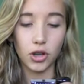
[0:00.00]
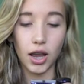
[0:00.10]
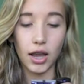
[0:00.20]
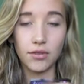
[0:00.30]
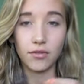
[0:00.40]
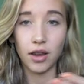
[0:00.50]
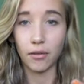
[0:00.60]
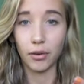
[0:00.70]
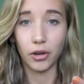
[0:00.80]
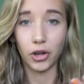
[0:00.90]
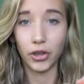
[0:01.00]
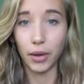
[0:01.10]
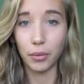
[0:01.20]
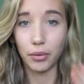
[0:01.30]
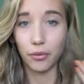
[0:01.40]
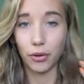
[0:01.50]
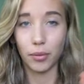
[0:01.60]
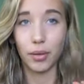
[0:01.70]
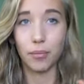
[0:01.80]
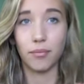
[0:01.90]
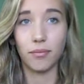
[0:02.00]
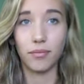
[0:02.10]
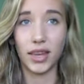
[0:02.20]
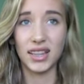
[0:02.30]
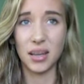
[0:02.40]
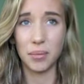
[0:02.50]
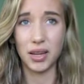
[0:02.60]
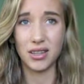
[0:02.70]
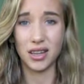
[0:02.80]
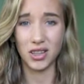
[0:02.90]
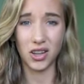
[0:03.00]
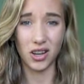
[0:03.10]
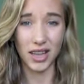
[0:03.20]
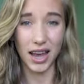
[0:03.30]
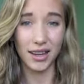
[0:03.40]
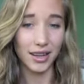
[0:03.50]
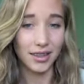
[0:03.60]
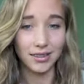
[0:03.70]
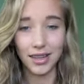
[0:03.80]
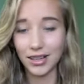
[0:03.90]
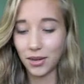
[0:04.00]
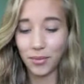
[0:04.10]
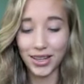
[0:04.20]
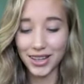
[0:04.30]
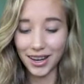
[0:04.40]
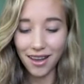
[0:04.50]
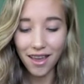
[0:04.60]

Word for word: I've never even heard that word before, but I guess that means doesn't cause acne. That's what I'm guessing.